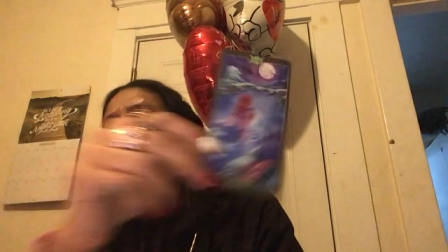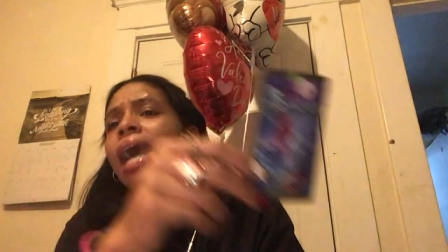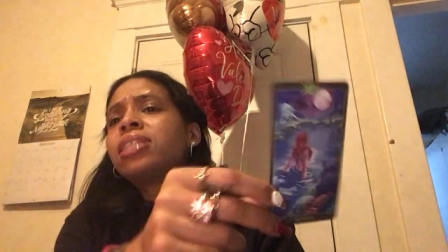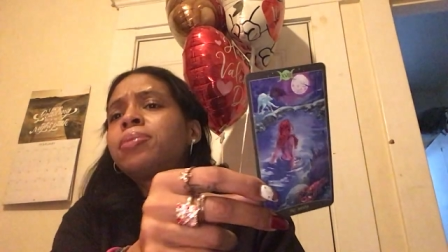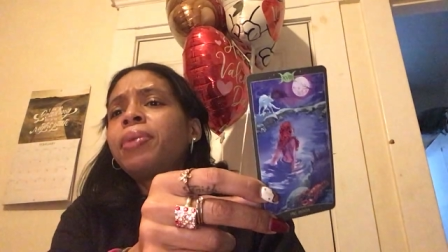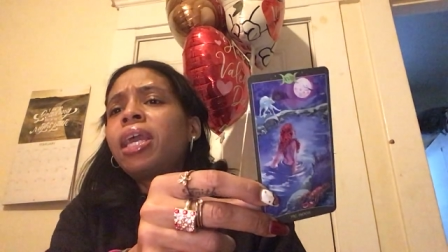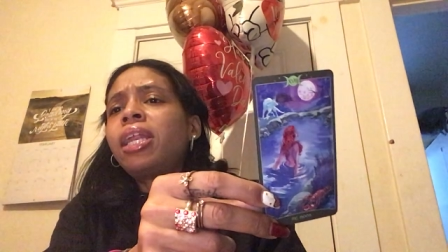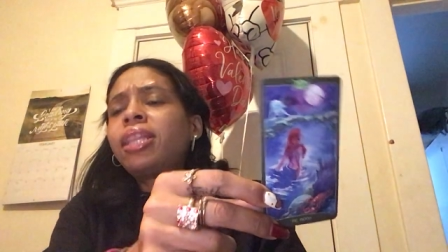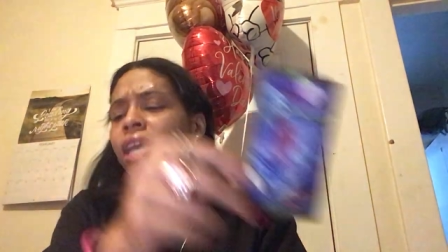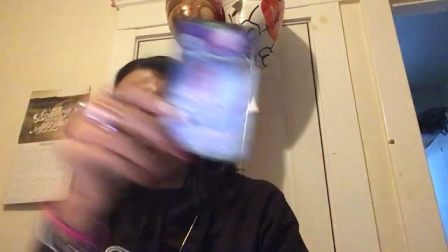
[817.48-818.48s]
Ask me
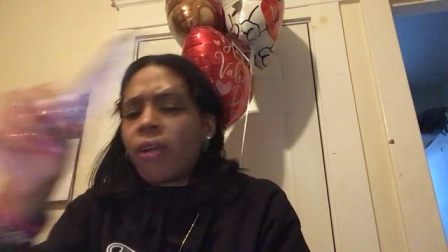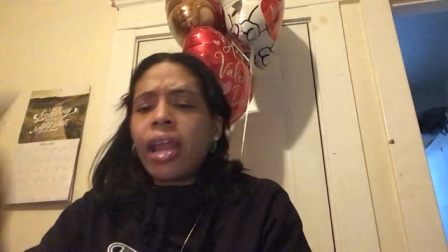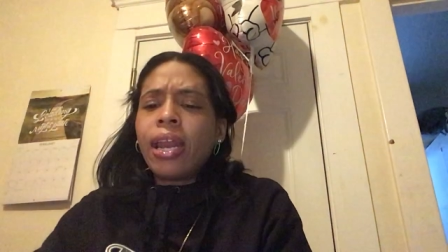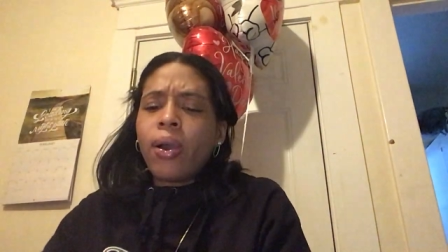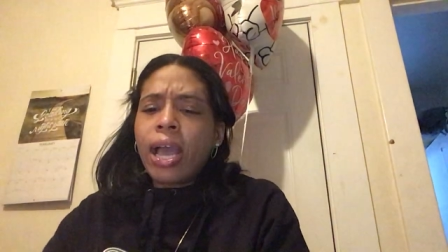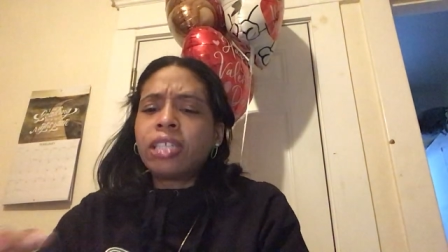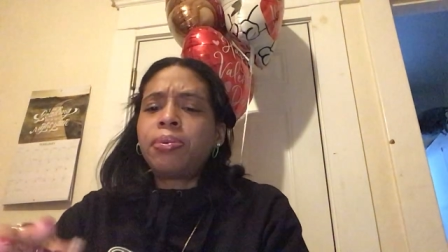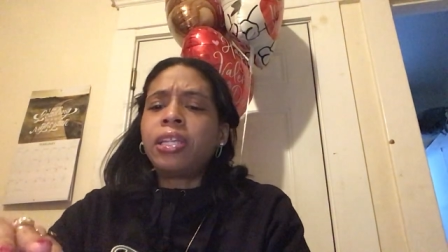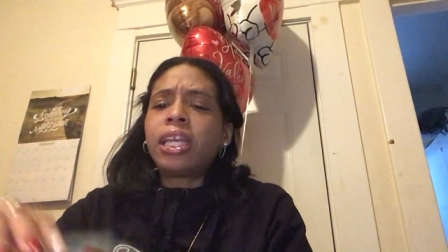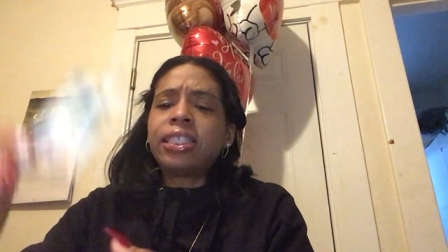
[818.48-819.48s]
anything right now. Ask
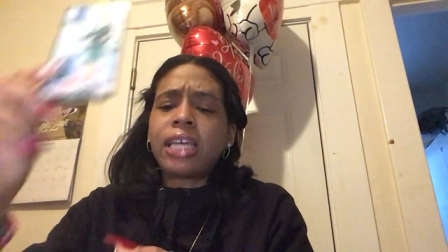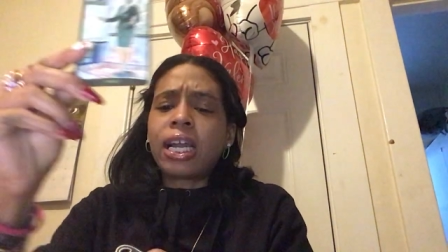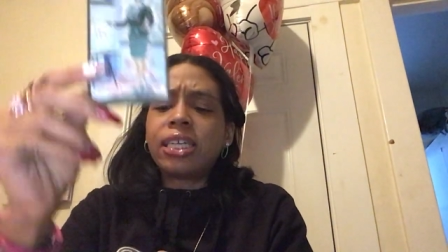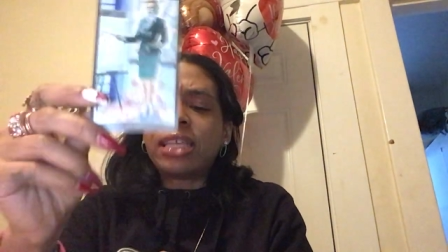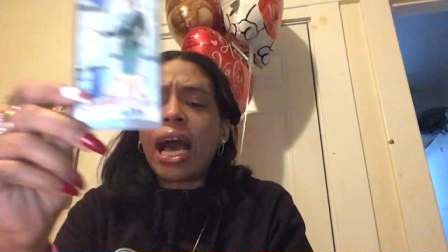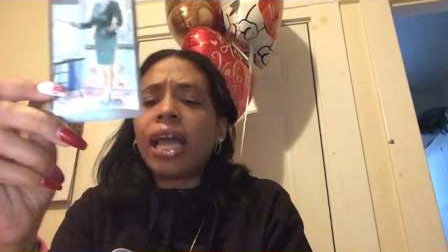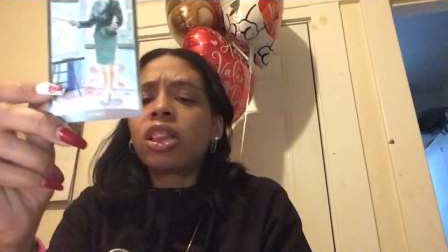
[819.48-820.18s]
me anything. Said, because I